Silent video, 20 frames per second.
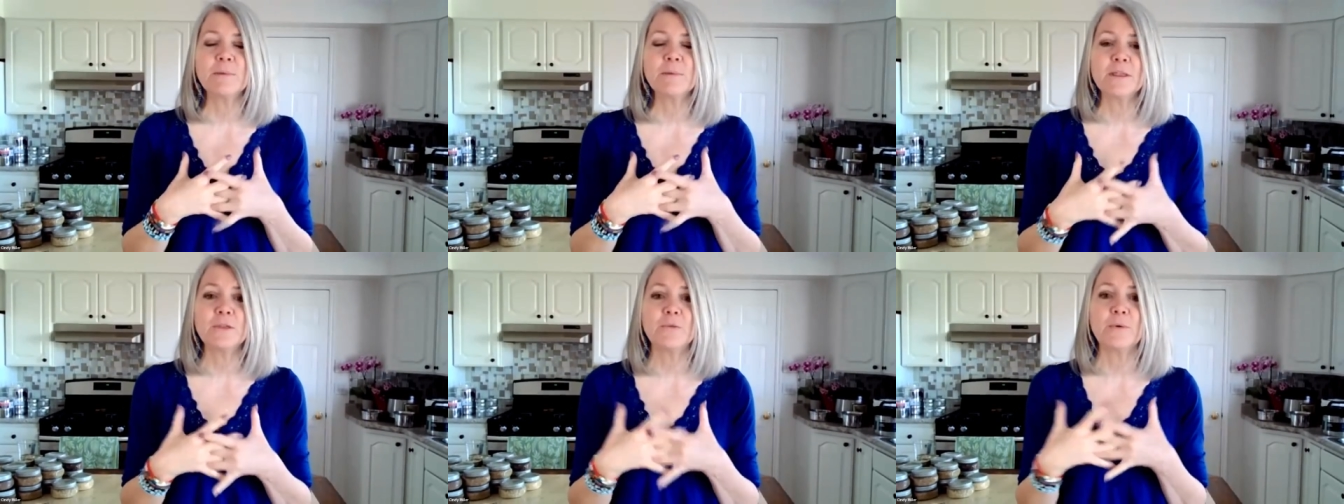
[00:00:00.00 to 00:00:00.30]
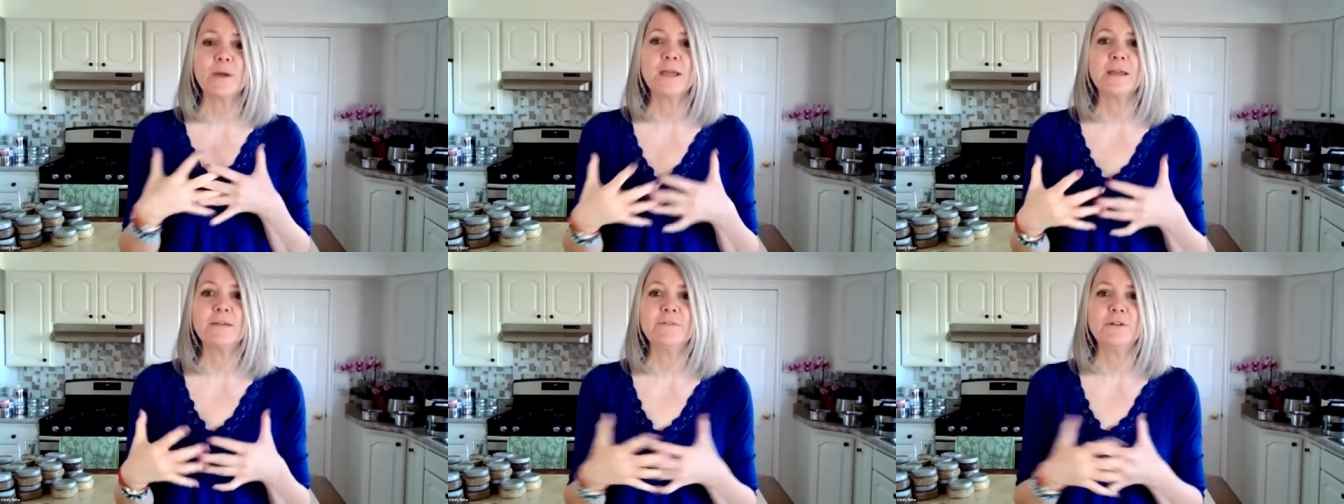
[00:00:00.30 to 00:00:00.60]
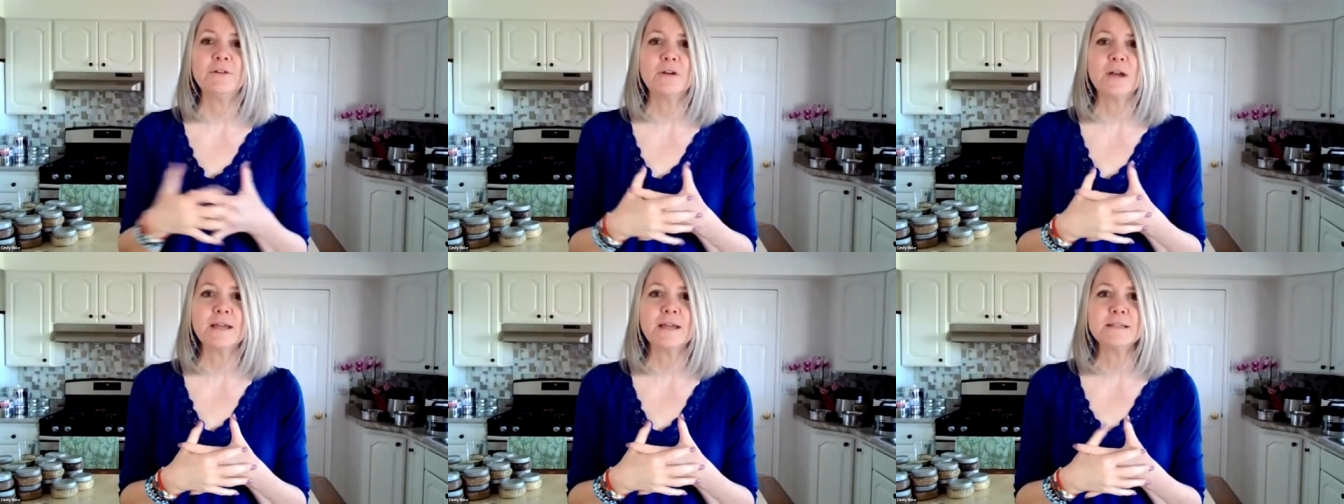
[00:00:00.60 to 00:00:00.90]
By the way, if
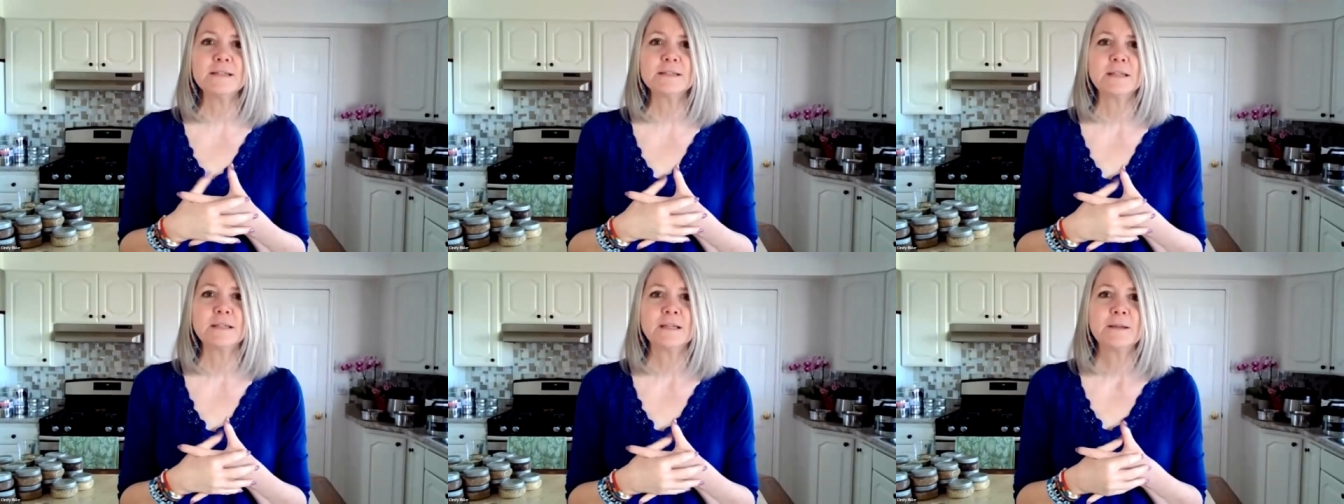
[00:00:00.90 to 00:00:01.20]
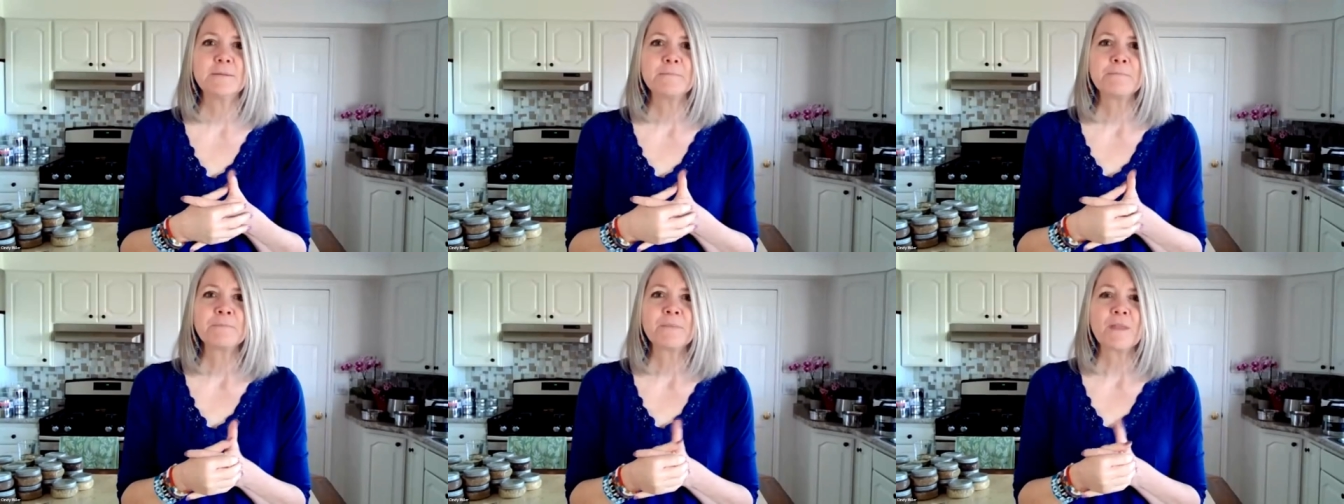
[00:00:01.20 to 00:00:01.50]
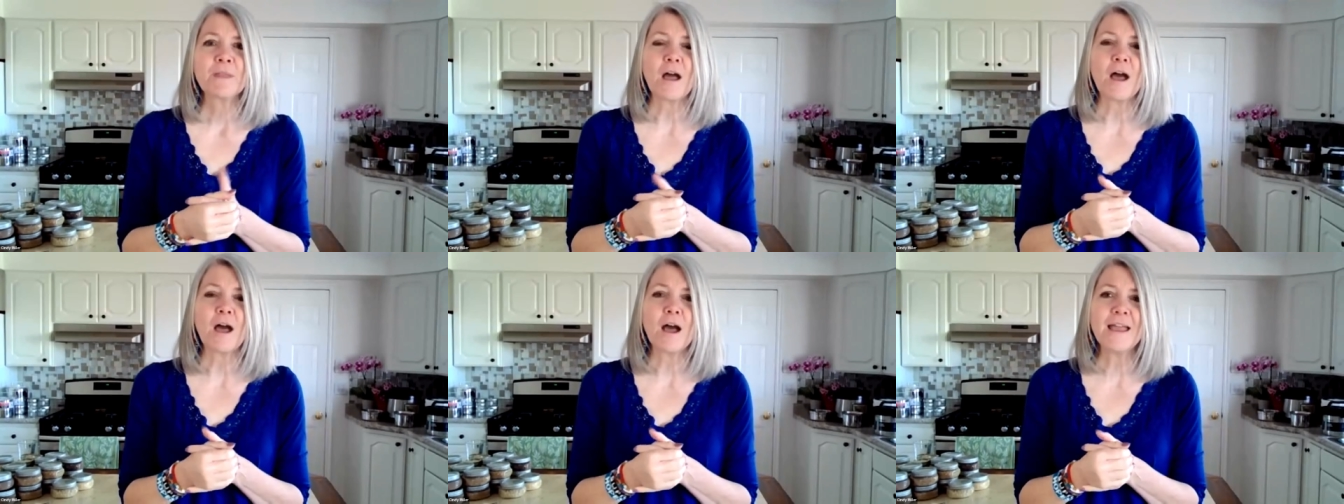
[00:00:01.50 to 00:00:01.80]
you guys
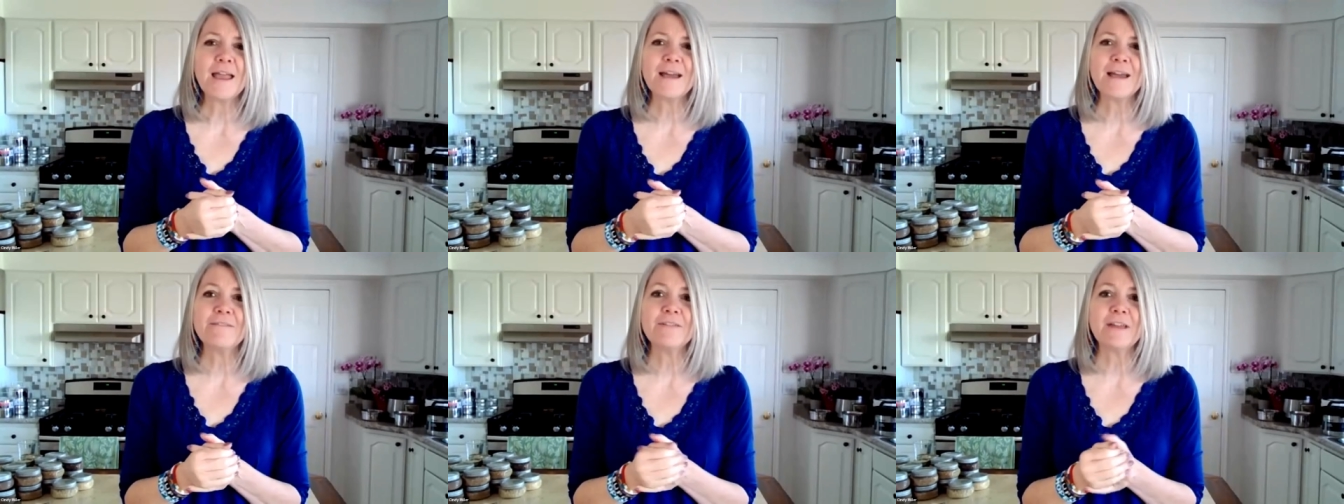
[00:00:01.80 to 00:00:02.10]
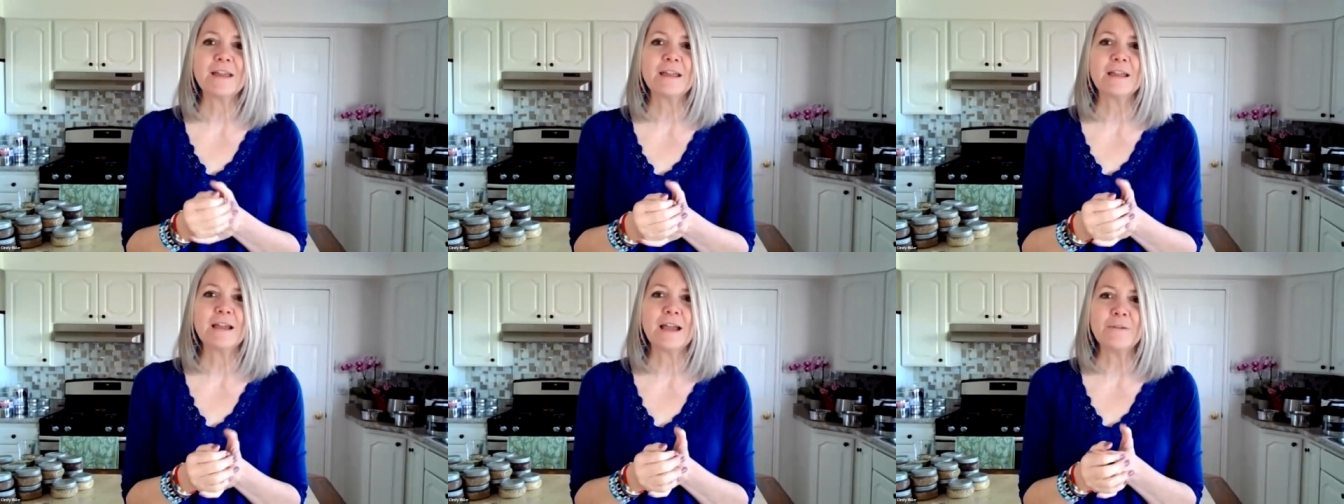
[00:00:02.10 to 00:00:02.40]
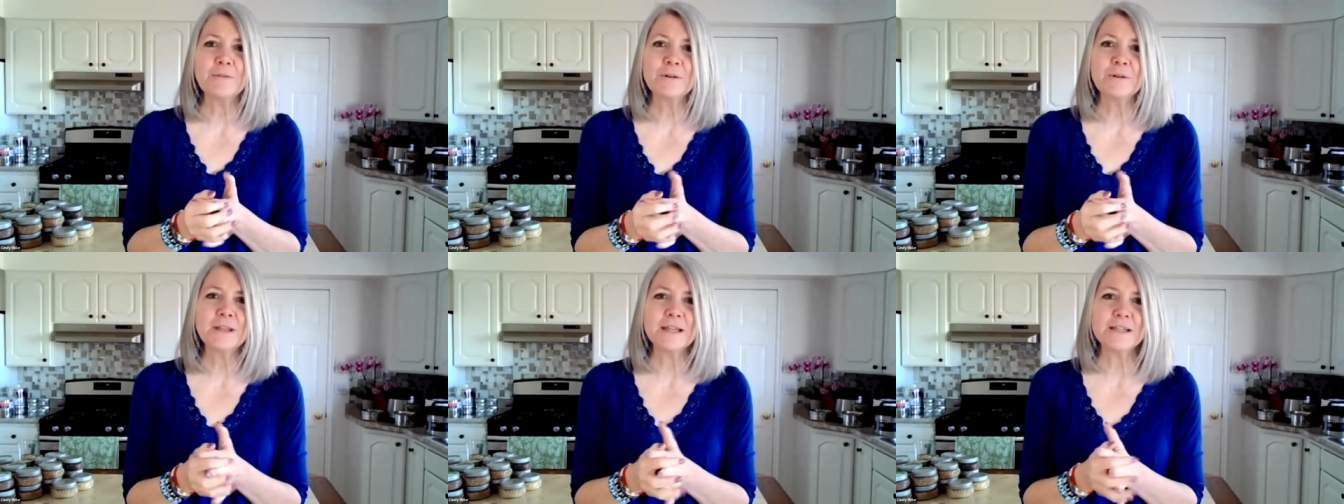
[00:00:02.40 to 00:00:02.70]
I have like I
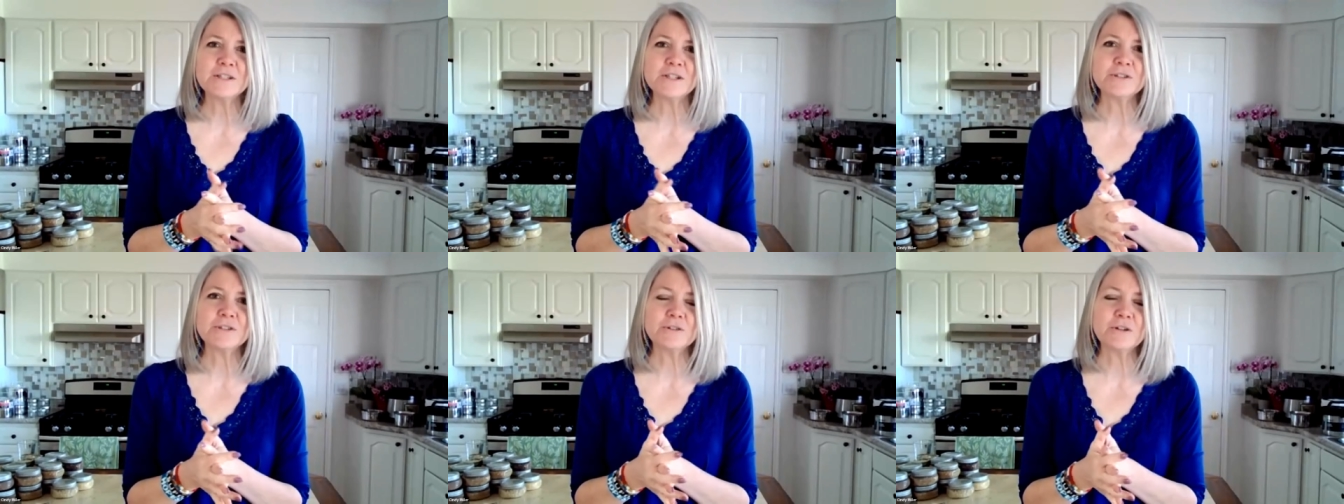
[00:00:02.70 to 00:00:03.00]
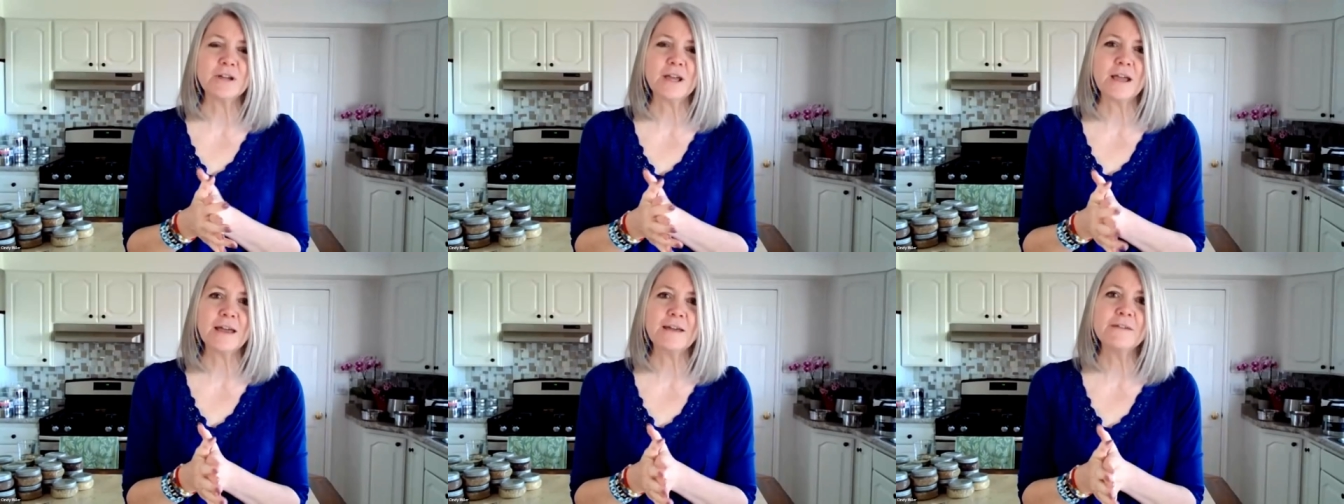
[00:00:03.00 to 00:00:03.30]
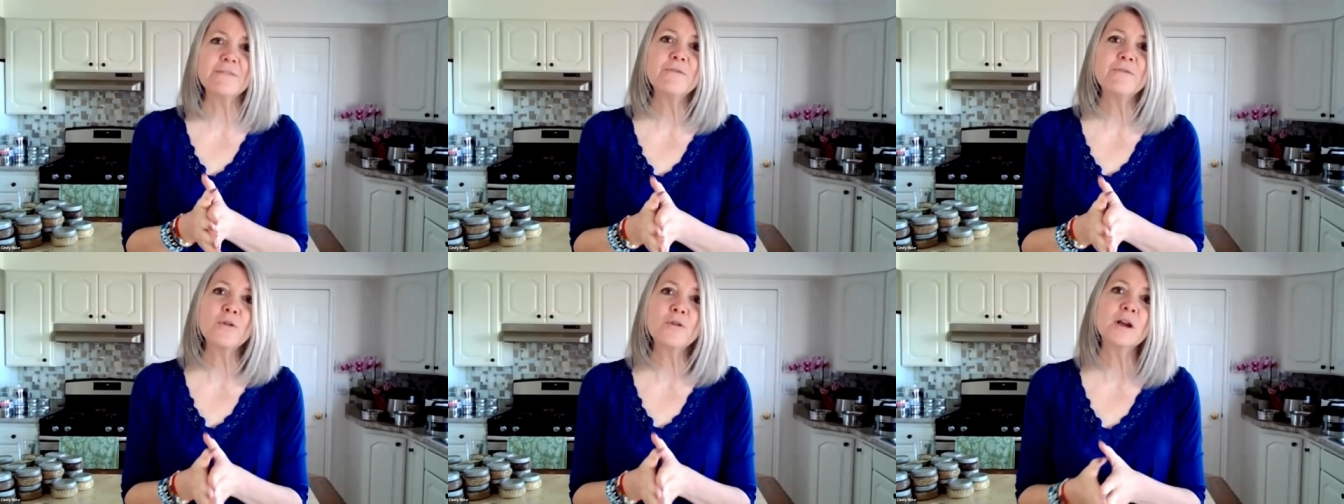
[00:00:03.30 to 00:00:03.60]
realized yesterday I
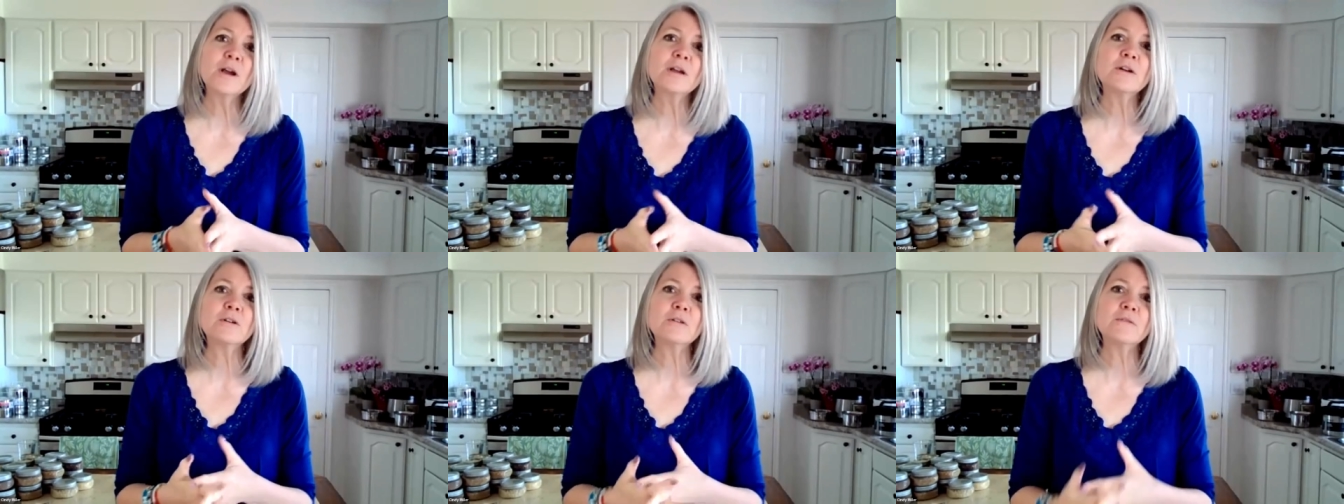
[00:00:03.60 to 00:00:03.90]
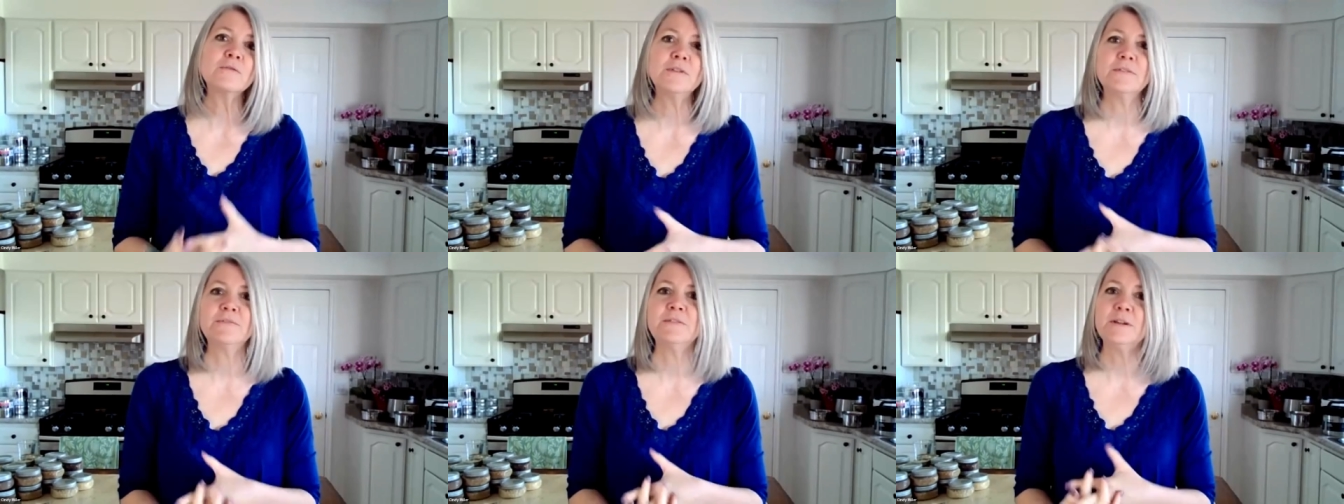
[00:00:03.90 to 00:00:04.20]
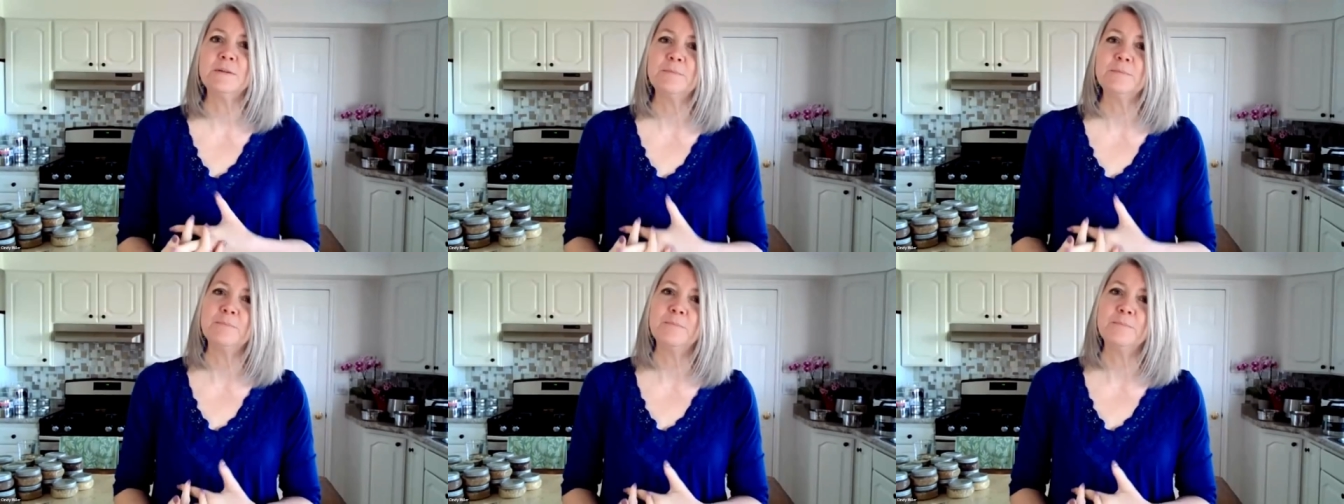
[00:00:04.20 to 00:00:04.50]
have
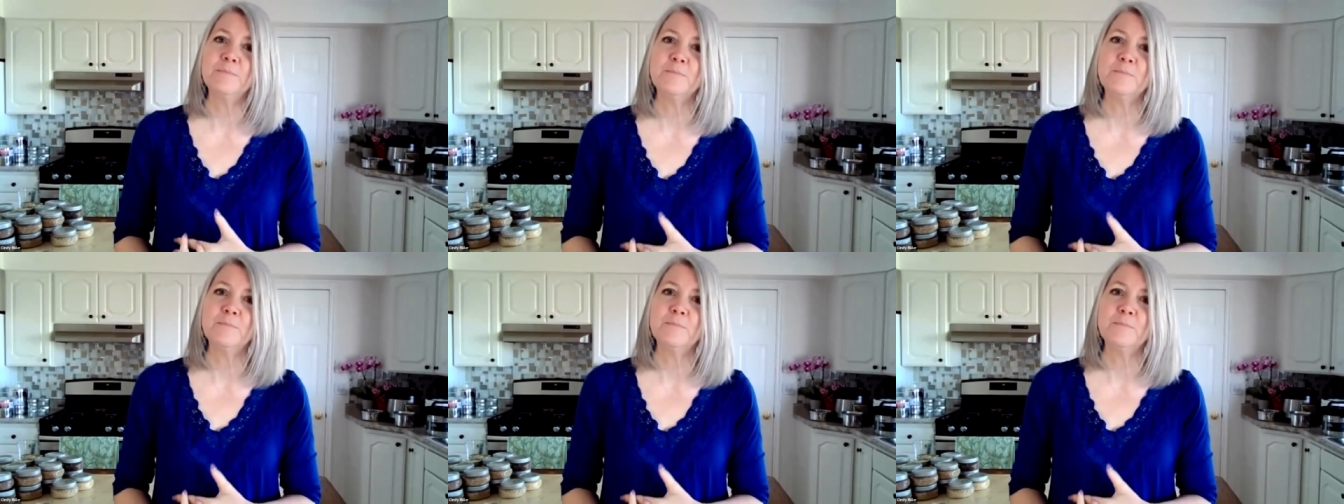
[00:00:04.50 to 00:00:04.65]
450